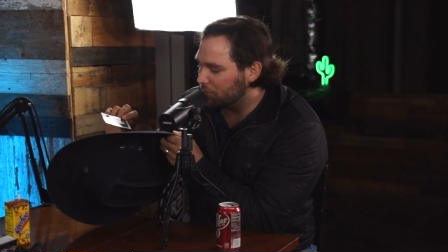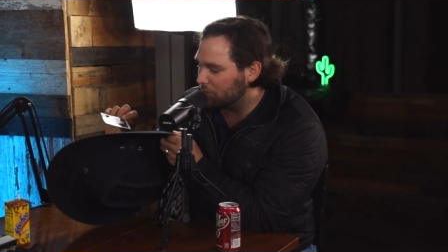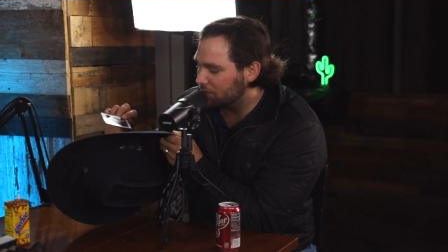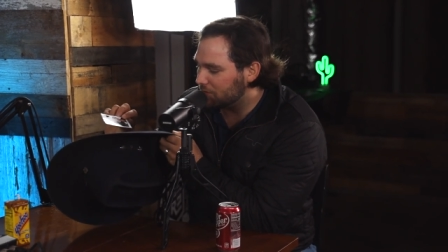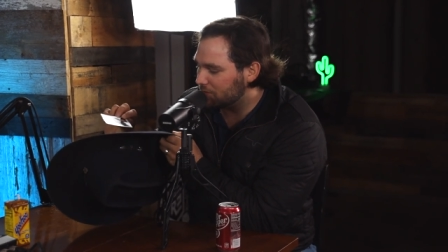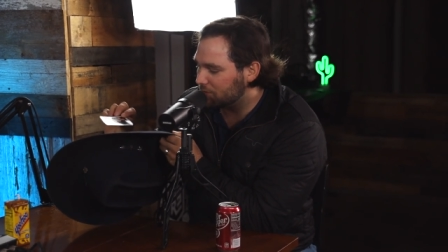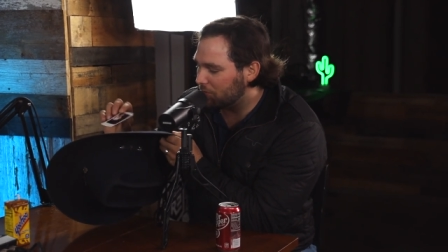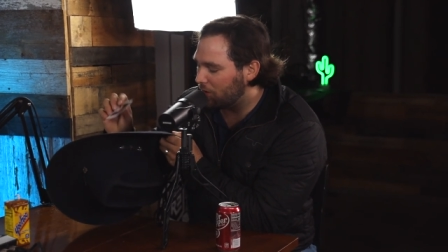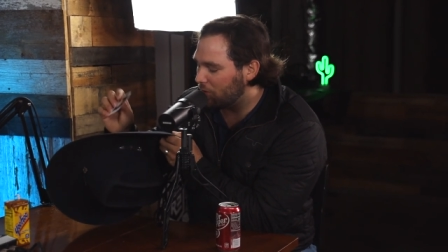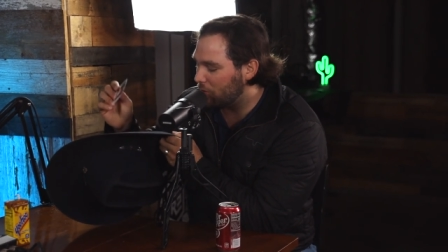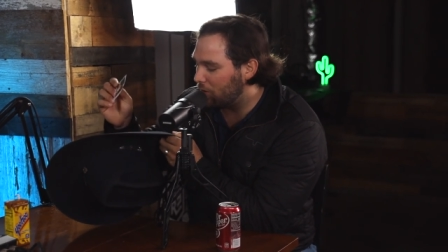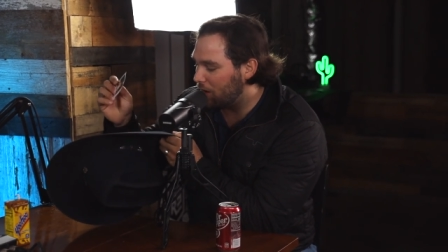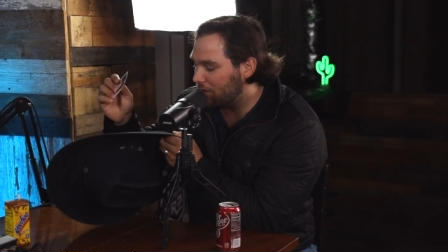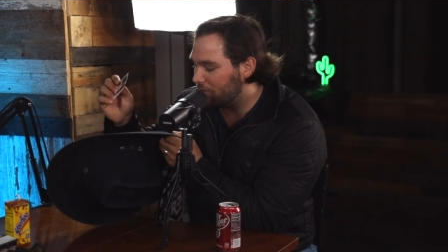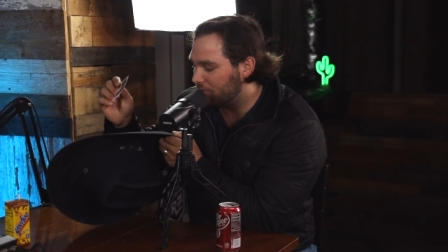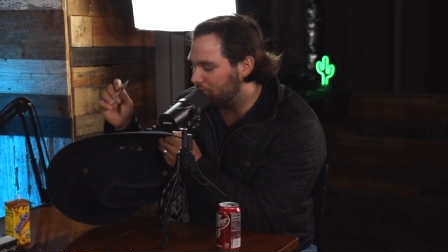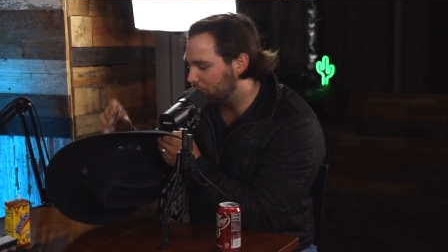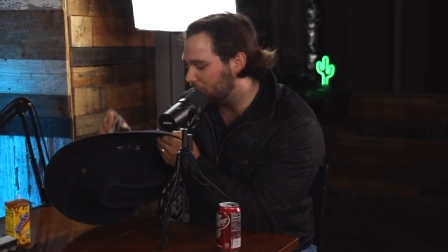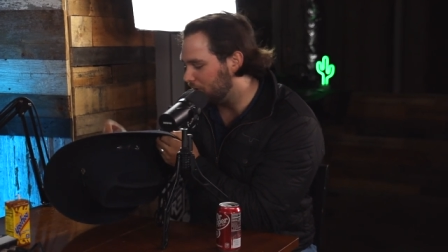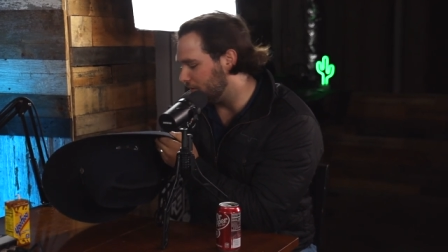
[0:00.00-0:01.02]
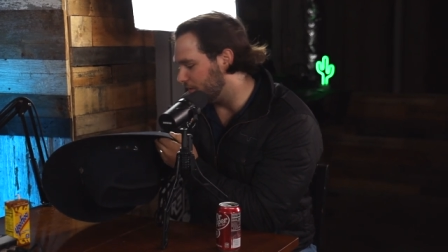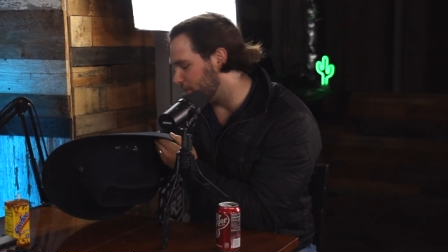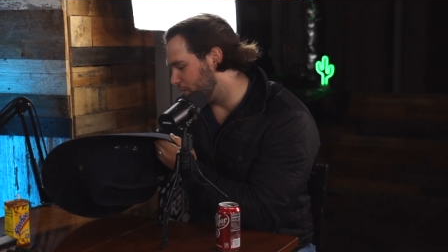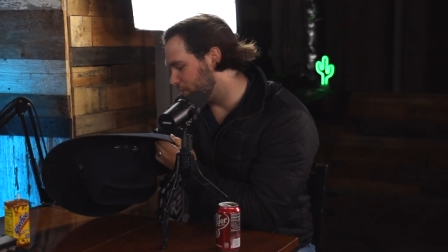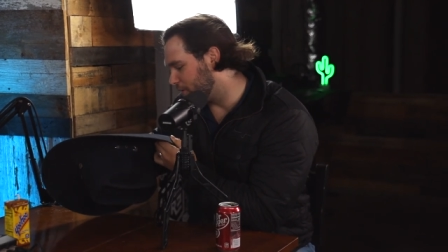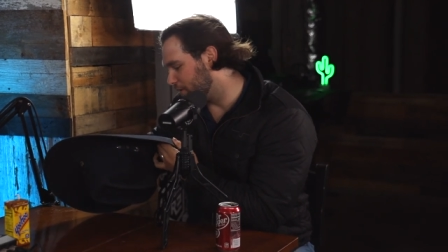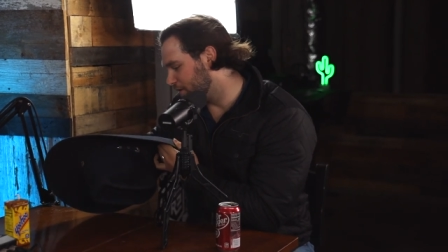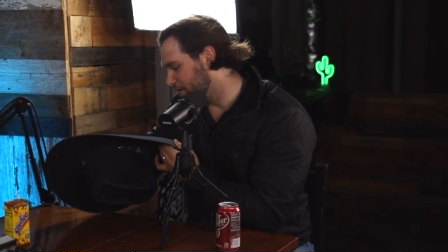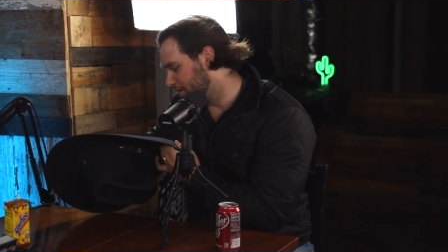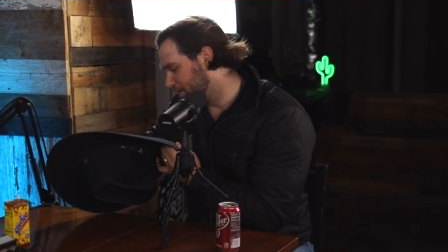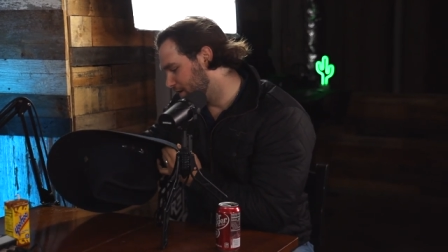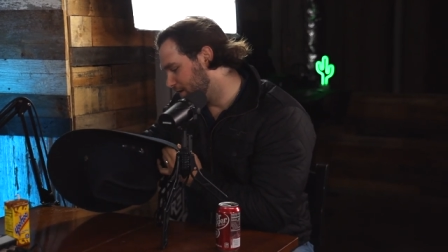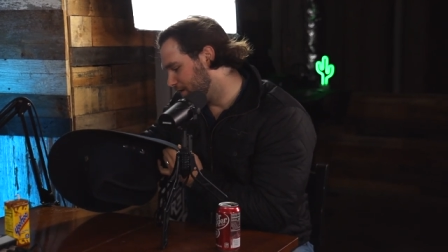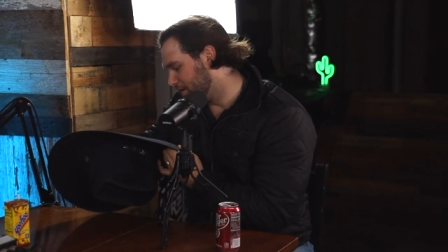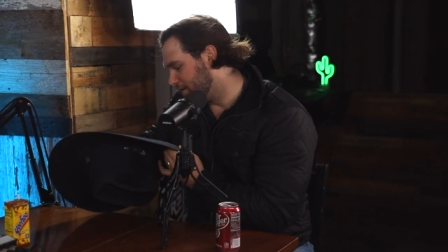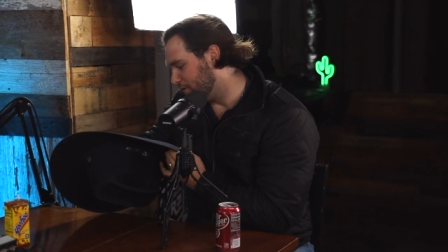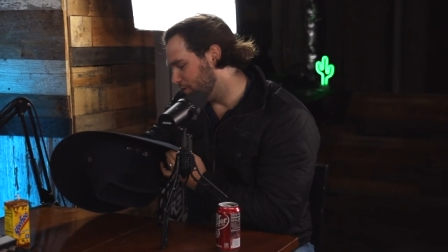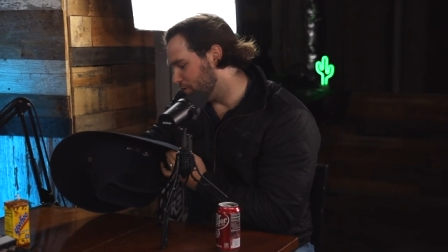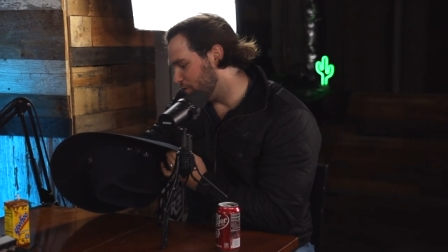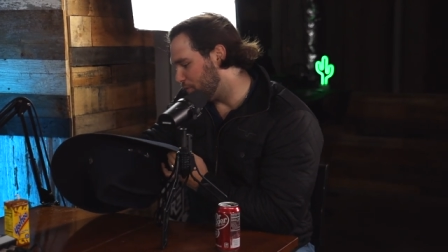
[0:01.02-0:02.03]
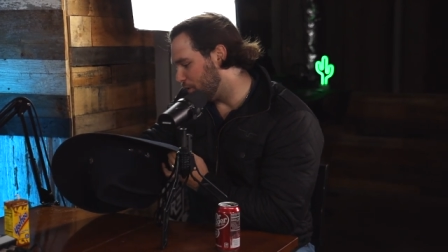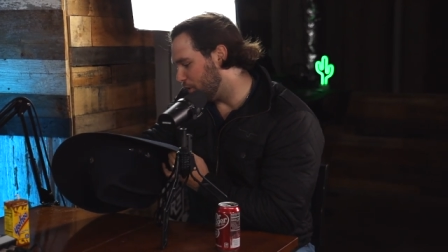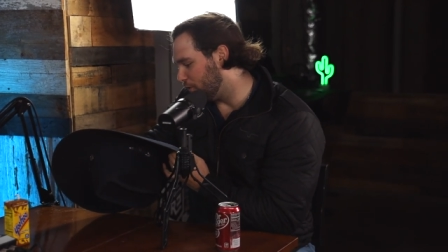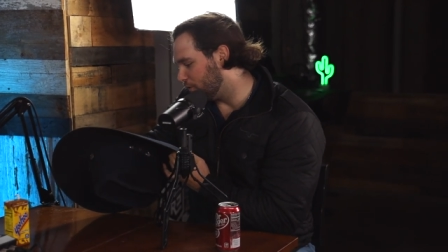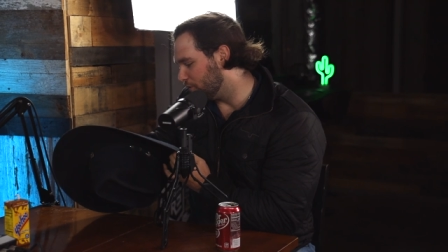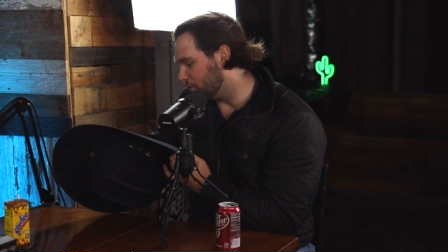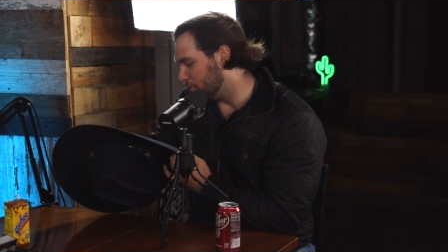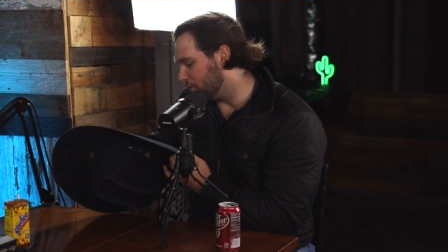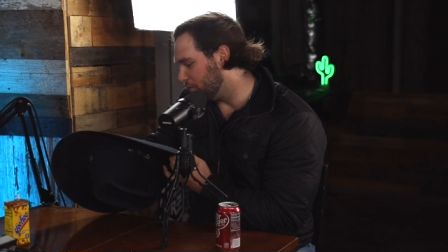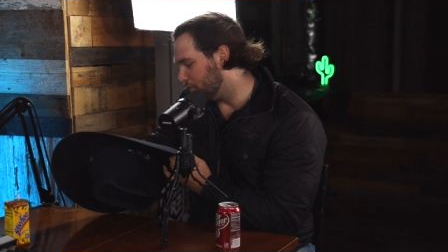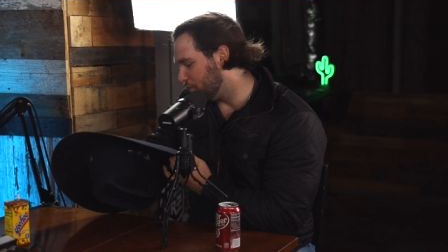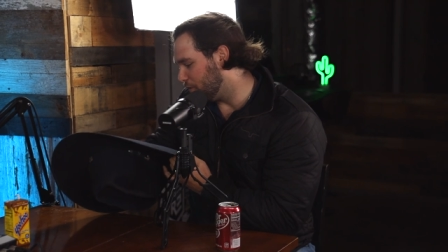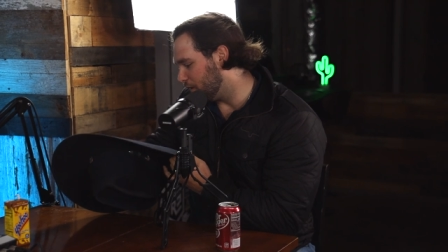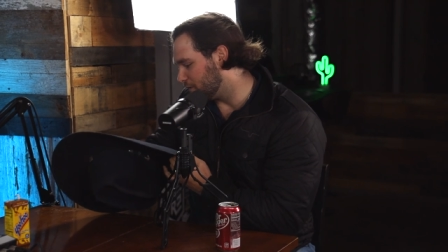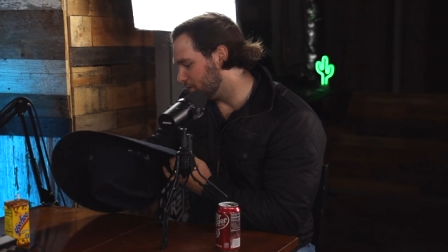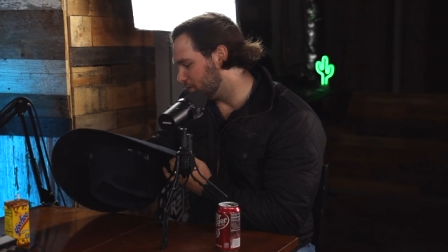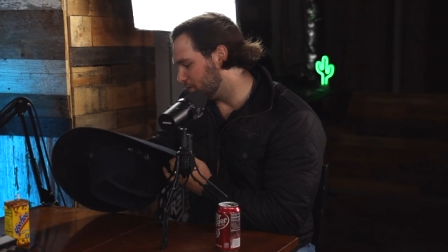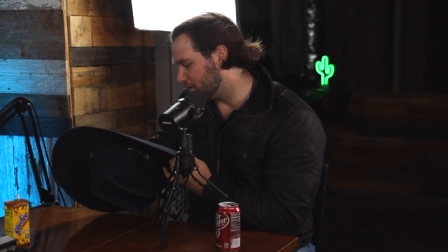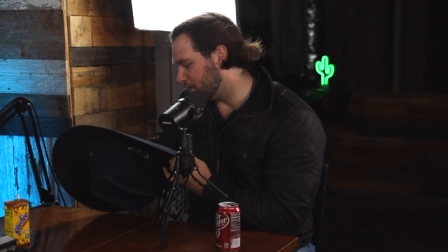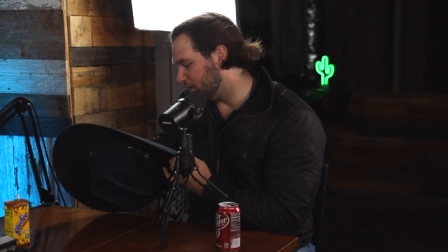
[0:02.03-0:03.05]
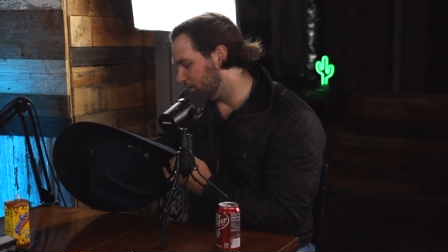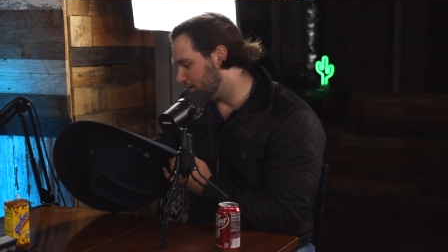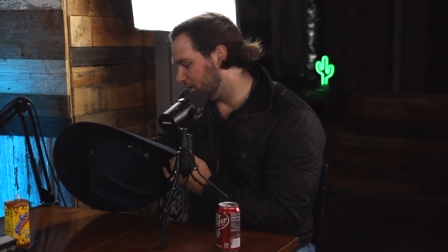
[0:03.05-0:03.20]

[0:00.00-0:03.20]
but it's my wife and my daughter. Dang. A little Polaroid picture, you